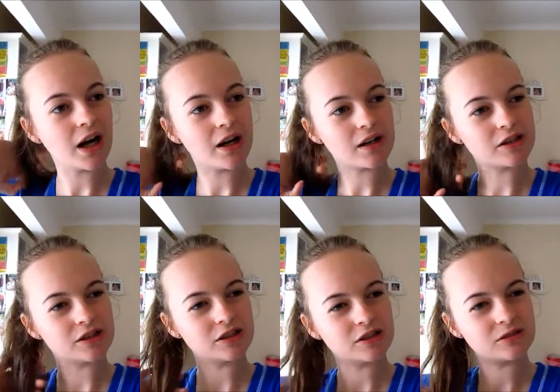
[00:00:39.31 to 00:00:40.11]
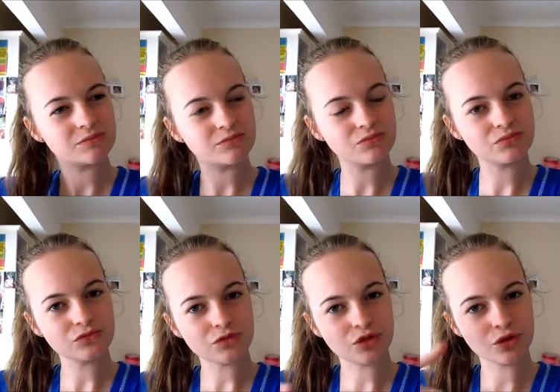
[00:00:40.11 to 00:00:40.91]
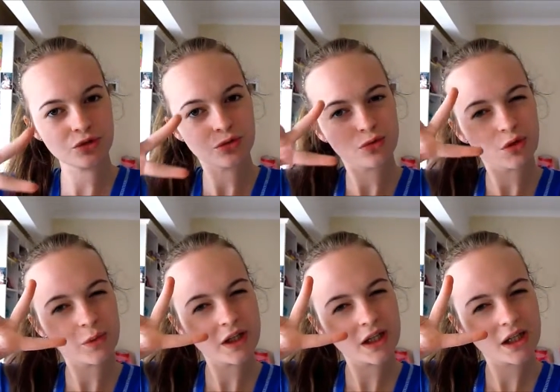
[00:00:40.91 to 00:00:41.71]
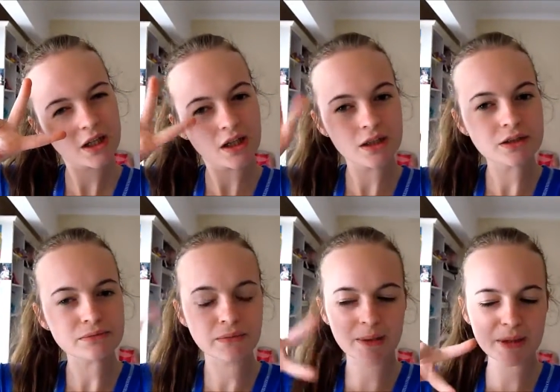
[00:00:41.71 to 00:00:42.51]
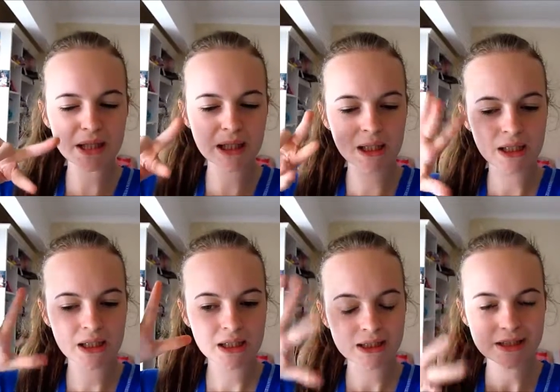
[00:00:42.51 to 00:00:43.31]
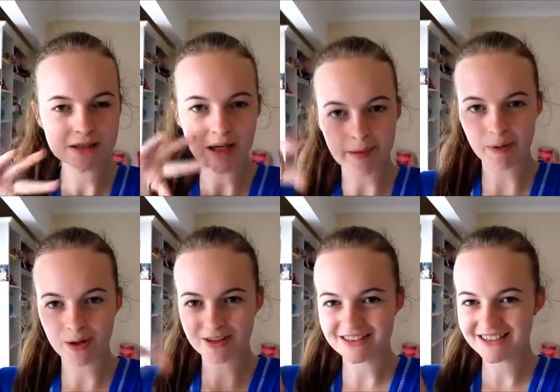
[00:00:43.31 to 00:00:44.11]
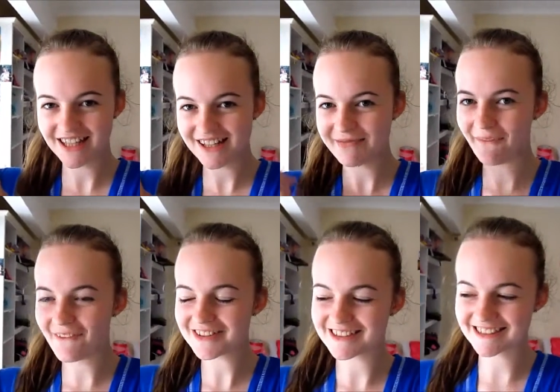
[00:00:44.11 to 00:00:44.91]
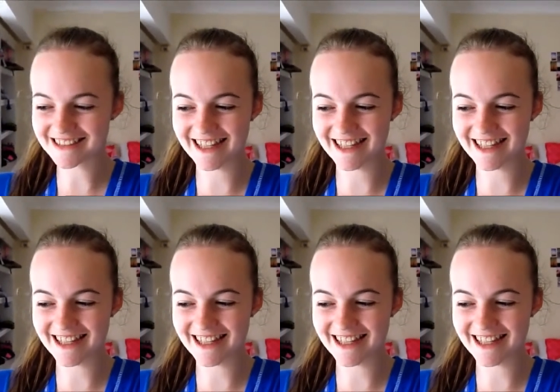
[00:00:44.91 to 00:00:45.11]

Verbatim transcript: um, two a week, maybe. I'm not gonna say anymore just in